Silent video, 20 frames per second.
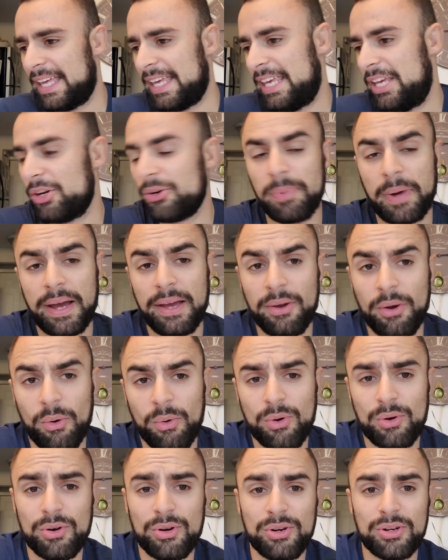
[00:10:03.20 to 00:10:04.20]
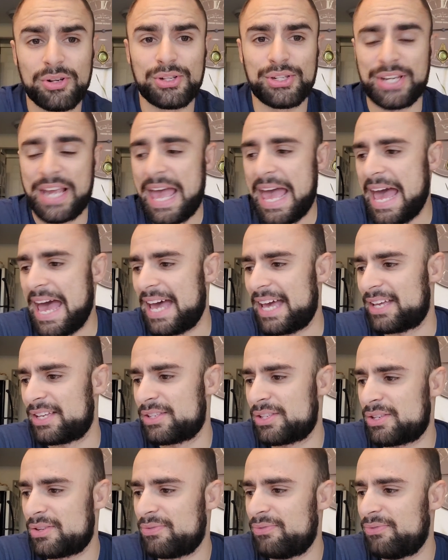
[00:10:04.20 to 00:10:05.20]
Hereby orders
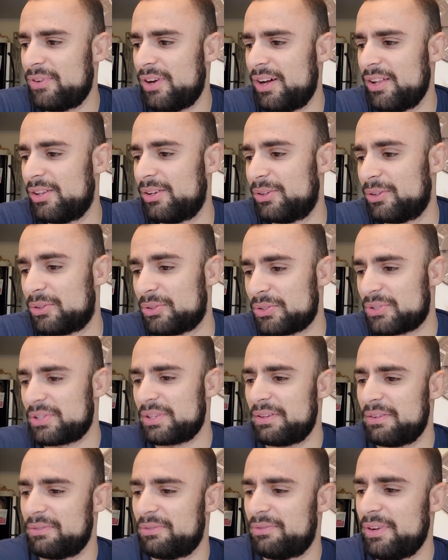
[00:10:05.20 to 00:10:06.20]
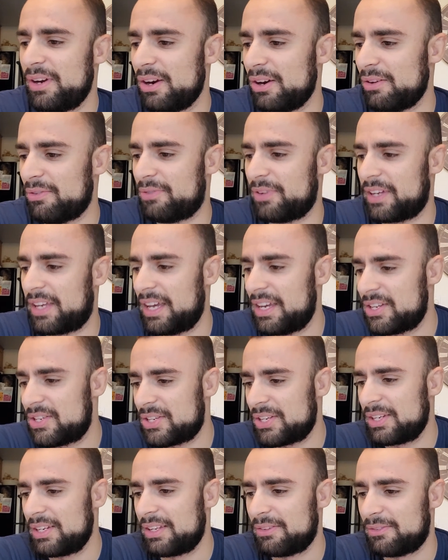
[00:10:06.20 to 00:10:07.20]
as follows.
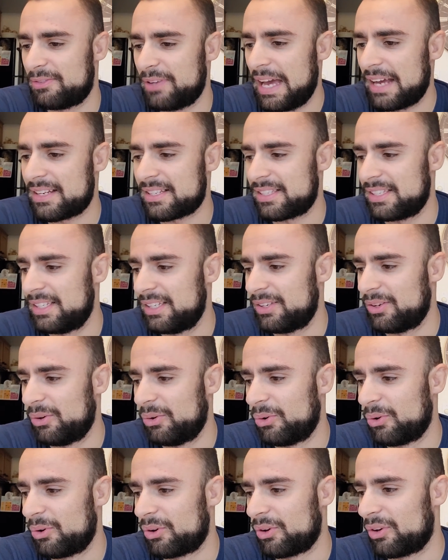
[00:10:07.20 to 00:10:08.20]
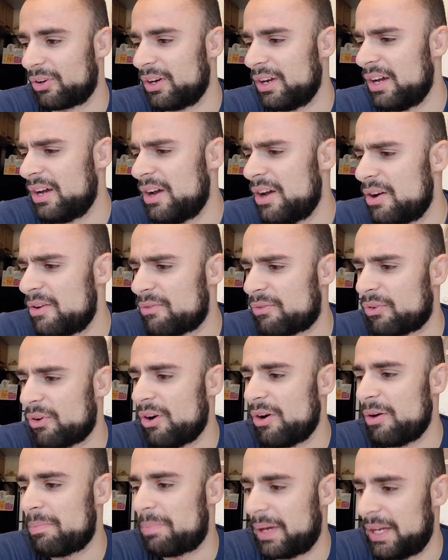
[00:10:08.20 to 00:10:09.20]
Verification of vaccine order. For
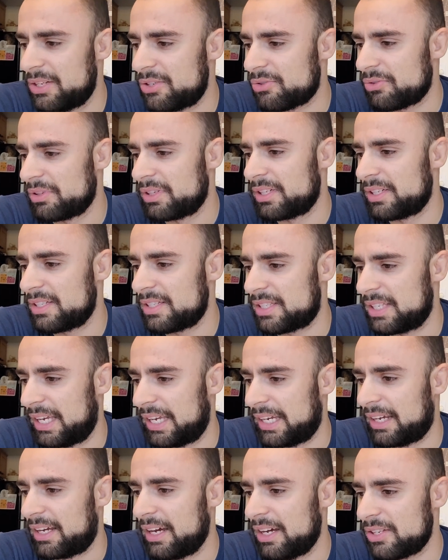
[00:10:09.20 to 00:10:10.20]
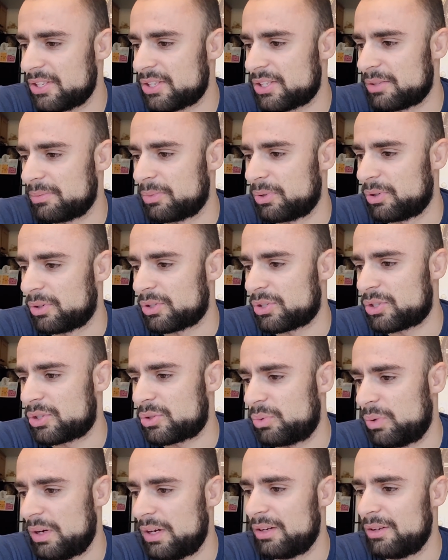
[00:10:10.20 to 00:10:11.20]
all patrons and customers
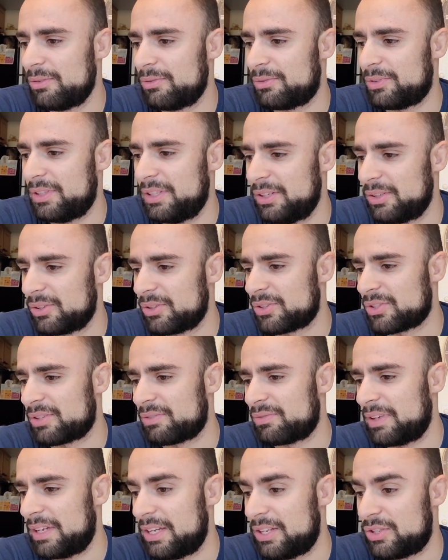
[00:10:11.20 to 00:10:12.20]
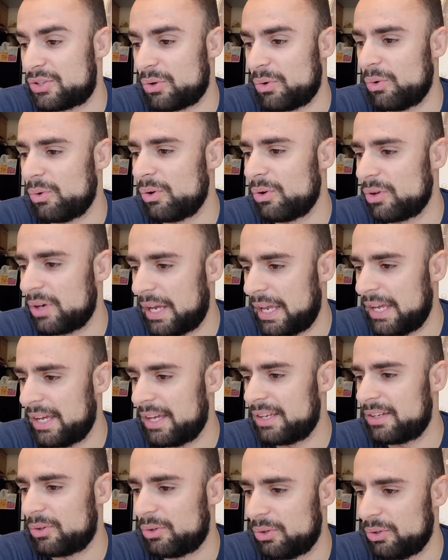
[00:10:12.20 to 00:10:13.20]
12 years of age
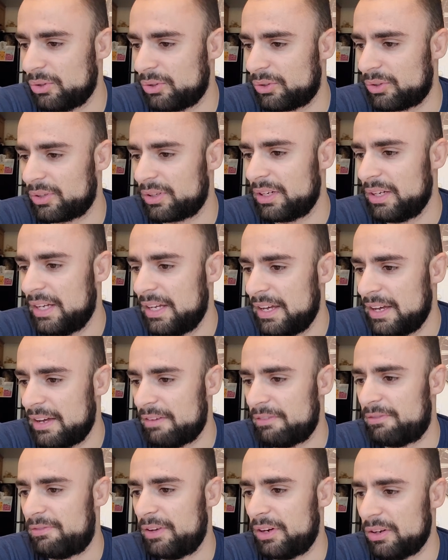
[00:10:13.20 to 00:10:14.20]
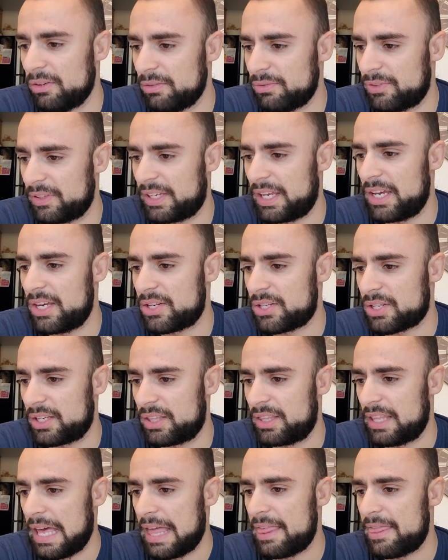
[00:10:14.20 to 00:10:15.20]
and older,
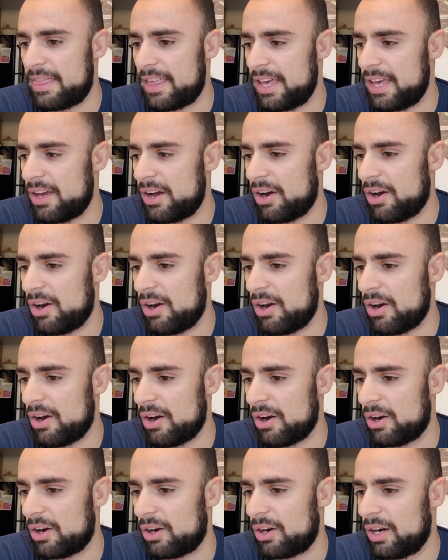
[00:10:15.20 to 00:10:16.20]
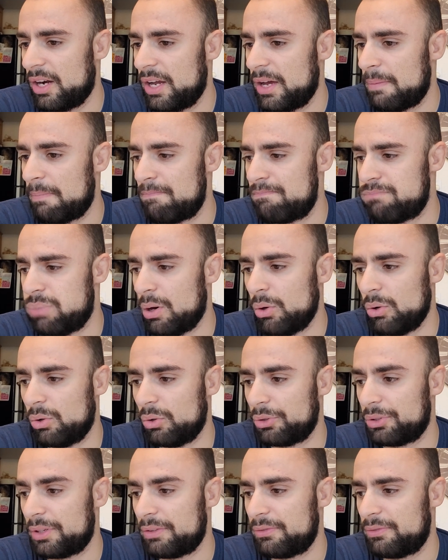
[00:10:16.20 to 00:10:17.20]
verification that they are,
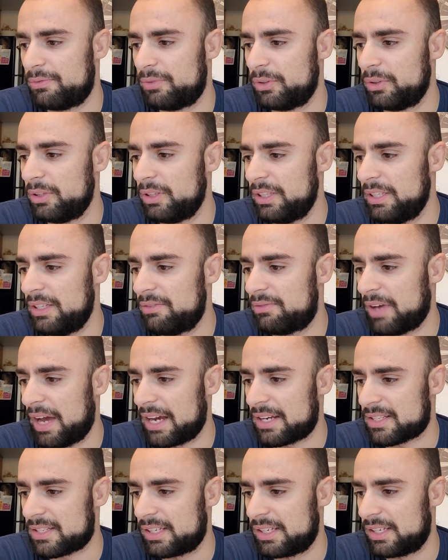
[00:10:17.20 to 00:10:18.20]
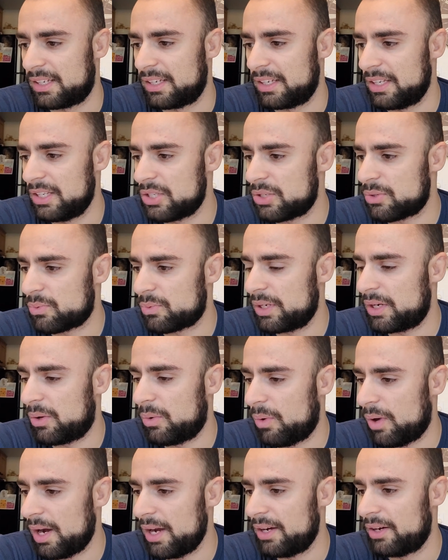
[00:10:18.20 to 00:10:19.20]
bold, fully vaccinated is
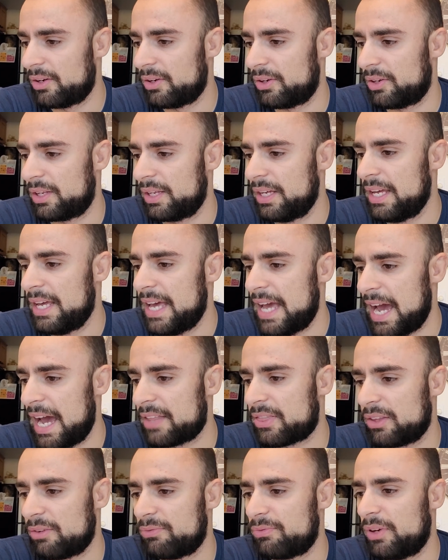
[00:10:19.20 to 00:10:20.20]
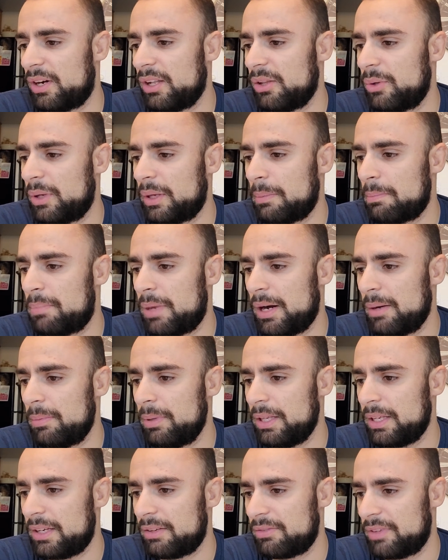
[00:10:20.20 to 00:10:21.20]
required at the following
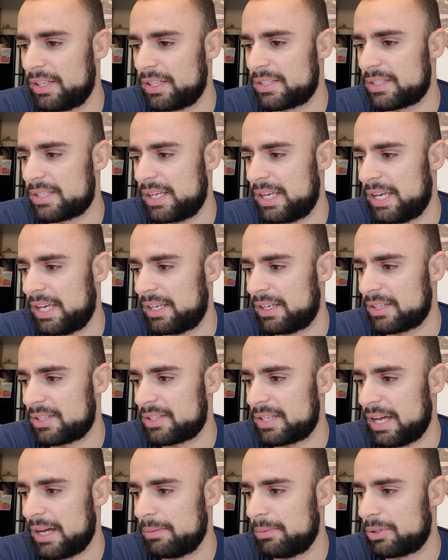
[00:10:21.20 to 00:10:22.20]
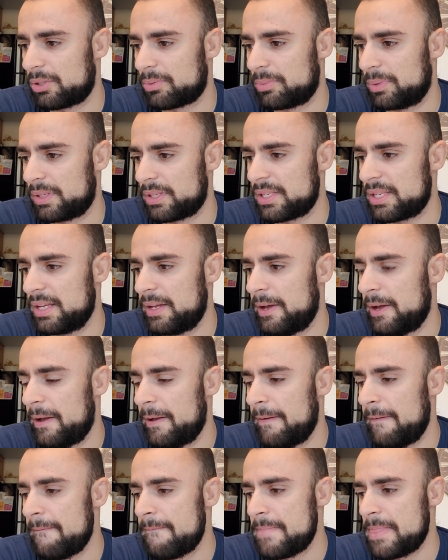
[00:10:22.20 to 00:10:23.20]
public events and establishments.
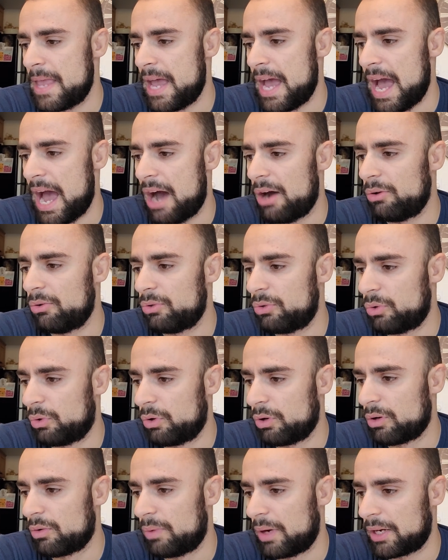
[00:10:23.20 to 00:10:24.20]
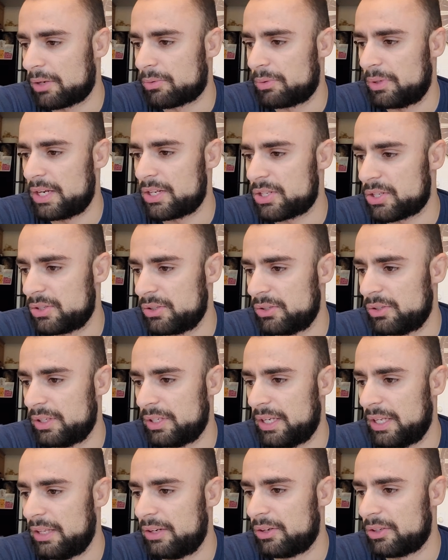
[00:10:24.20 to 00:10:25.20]
Outdoor recreational
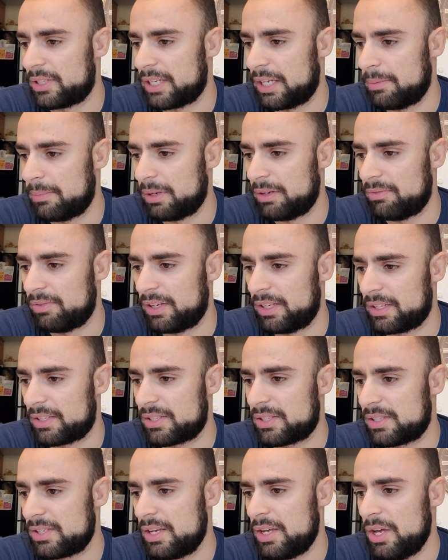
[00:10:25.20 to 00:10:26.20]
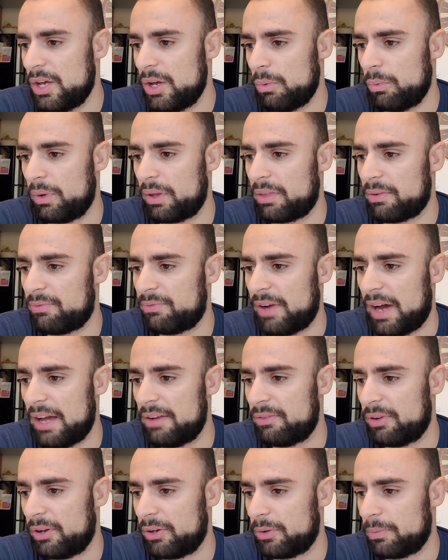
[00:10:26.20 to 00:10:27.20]
and entertainment events with
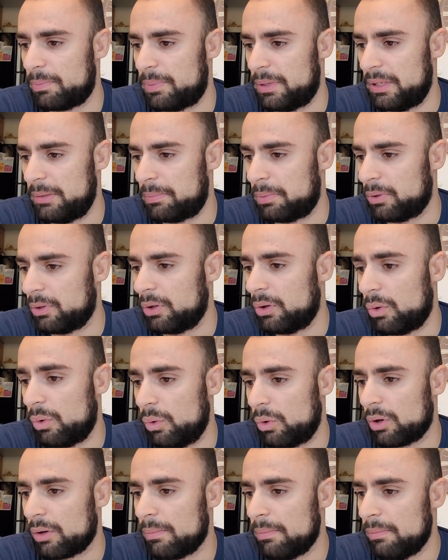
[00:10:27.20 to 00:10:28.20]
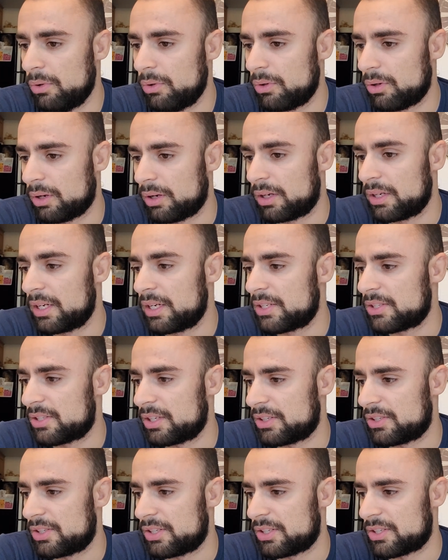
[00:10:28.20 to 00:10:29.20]
500 people or more,
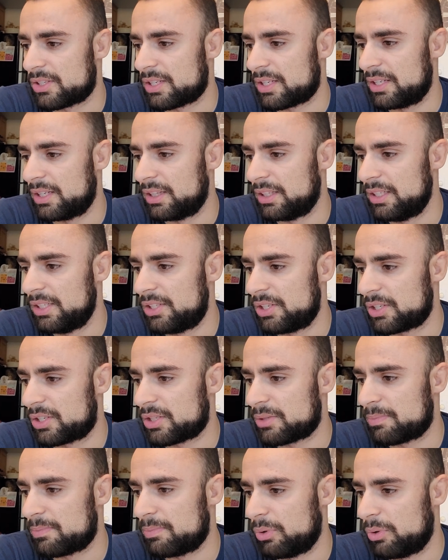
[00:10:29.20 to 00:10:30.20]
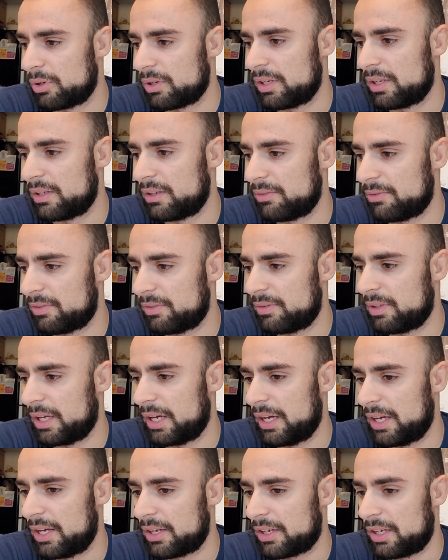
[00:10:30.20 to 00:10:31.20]
such as collegiate
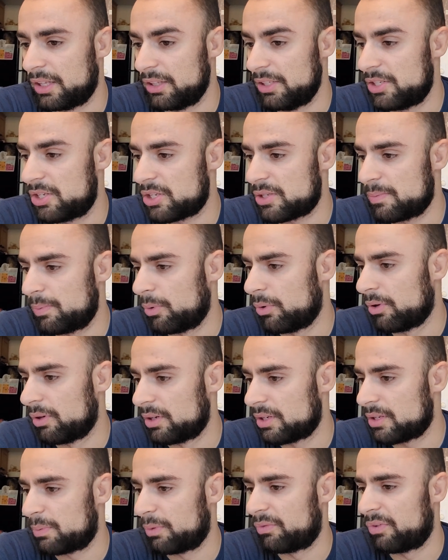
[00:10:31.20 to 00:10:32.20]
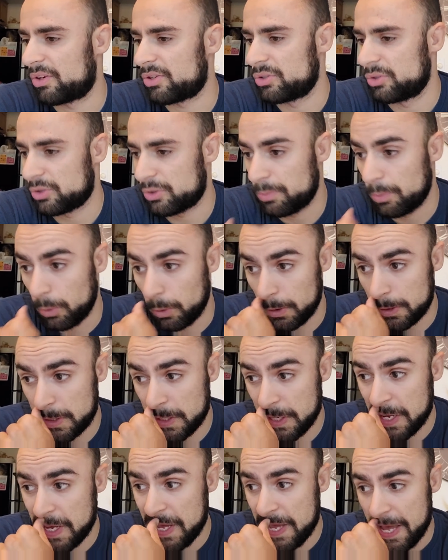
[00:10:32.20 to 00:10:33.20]
sports, professional sports,
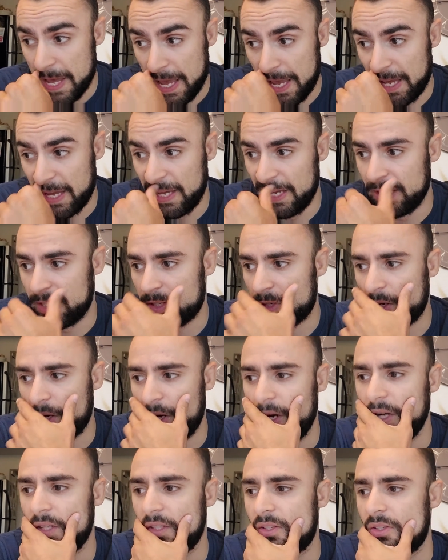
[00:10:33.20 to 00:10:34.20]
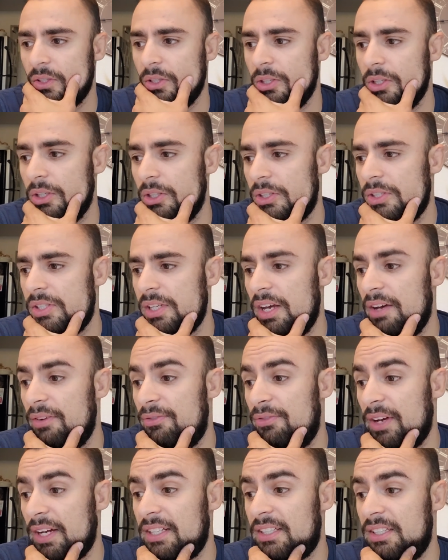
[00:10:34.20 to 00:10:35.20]
and concerts,
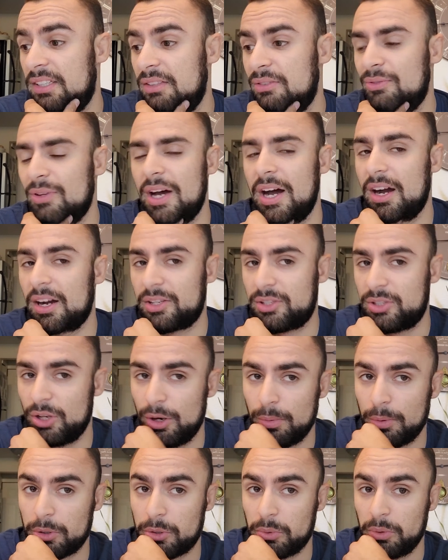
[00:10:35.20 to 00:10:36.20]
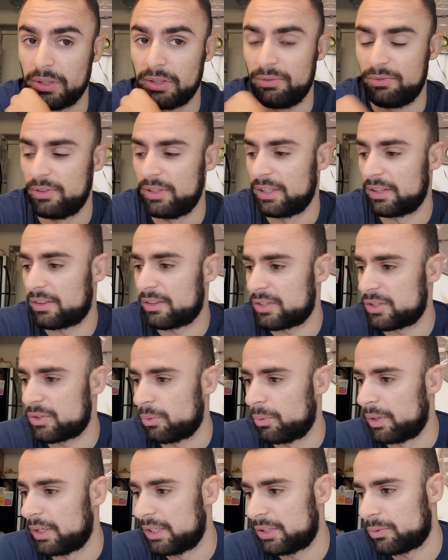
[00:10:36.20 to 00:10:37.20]
effective October 25th,
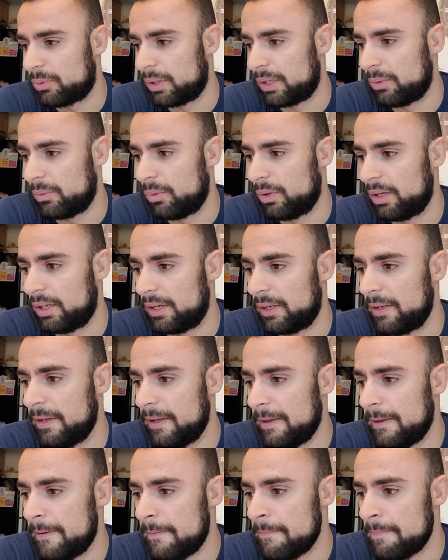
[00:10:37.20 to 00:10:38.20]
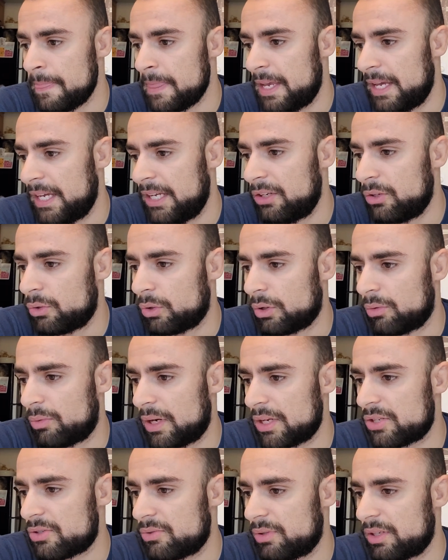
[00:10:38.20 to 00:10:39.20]
2021. Indoor
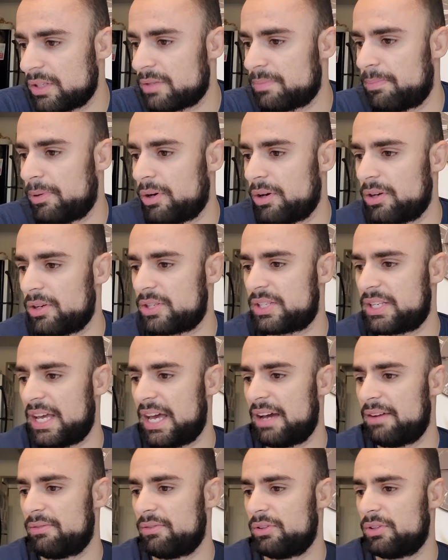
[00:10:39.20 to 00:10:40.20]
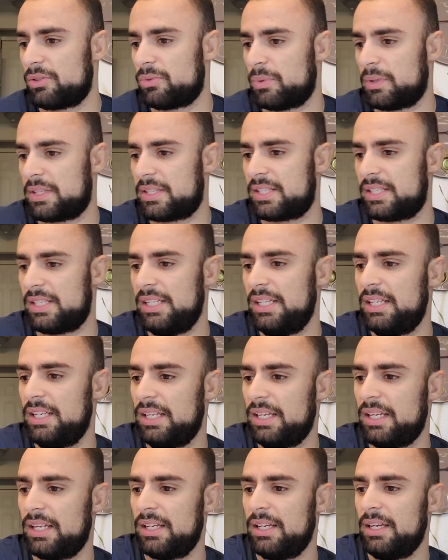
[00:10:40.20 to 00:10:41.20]
restaurants, bars, taverns with
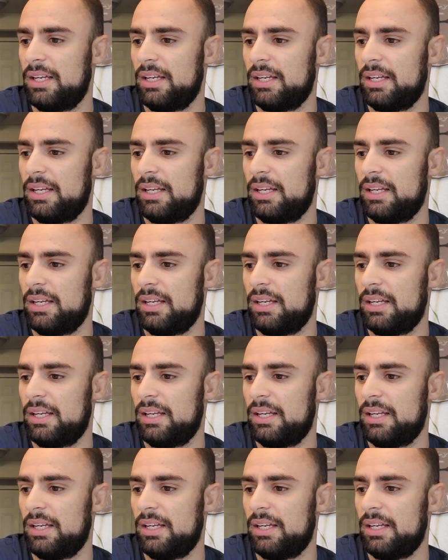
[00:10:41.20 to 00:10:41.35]
seating